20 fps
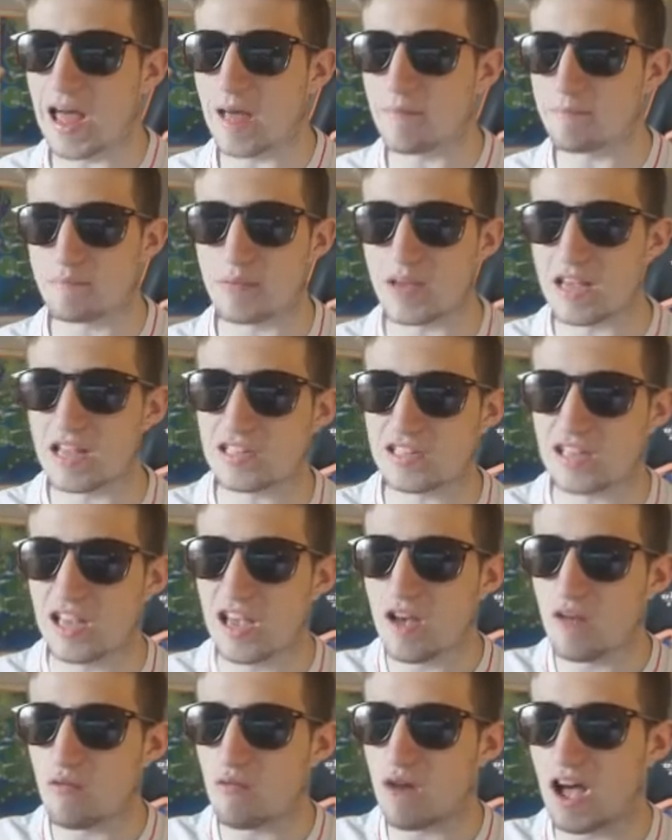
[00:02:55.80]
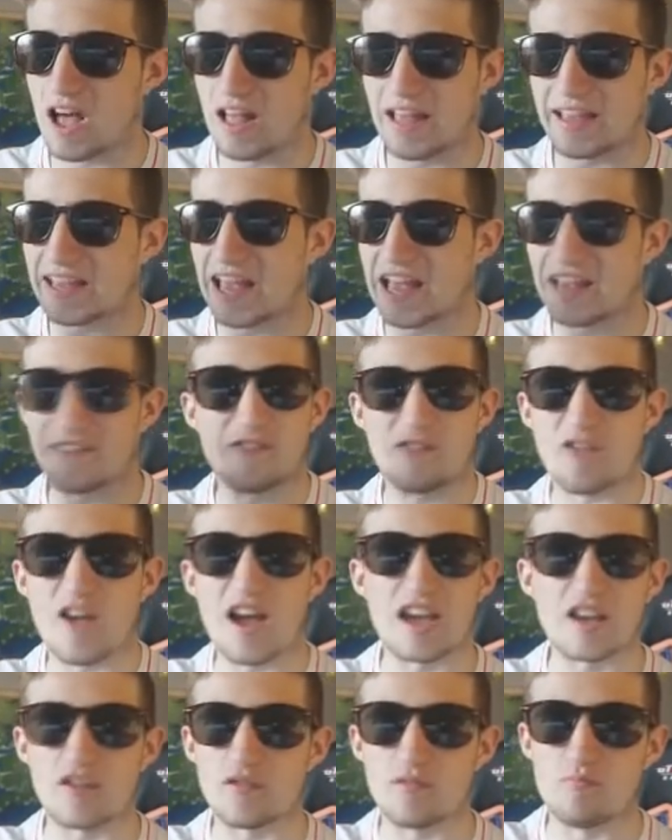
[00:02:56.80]
then I beat like a
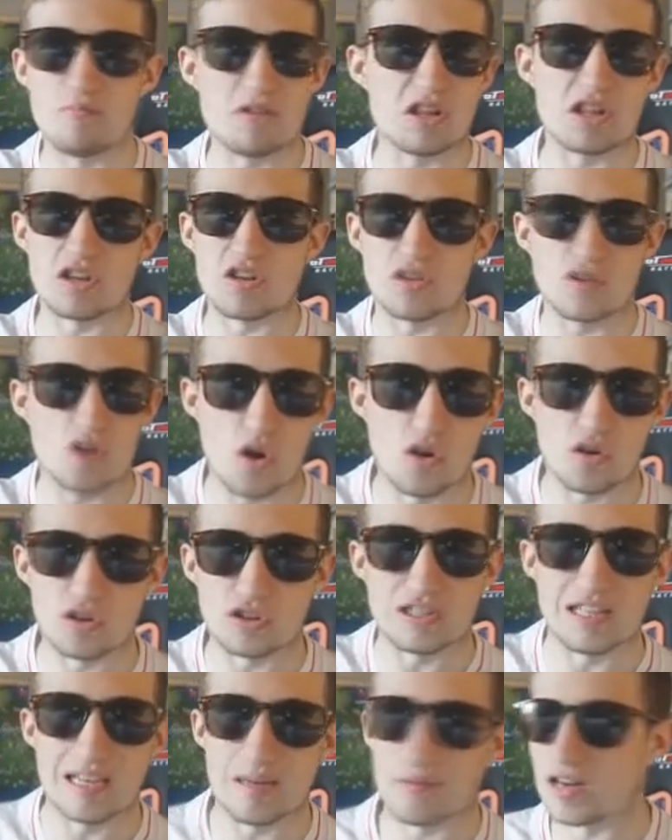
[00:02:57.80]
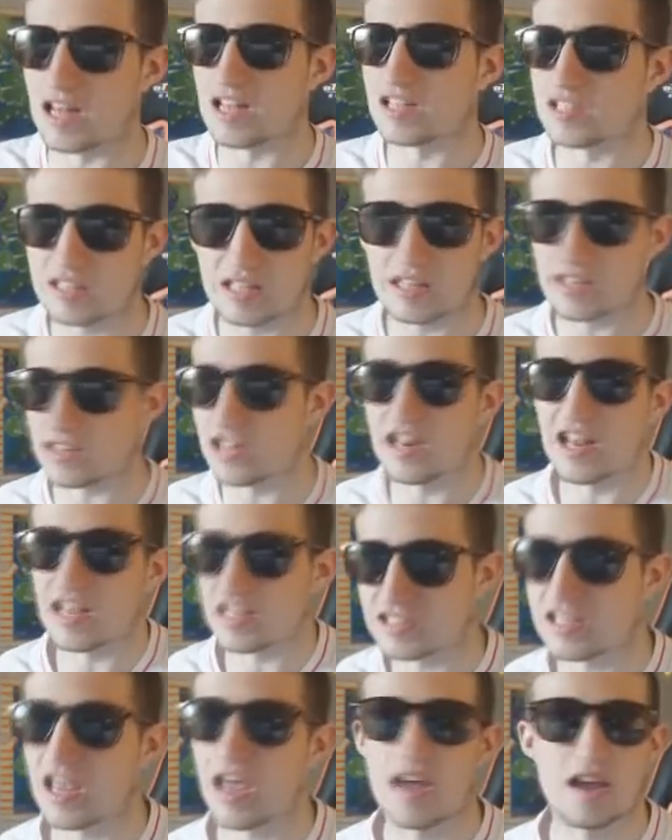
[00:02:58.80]
5 million coin team the next, the next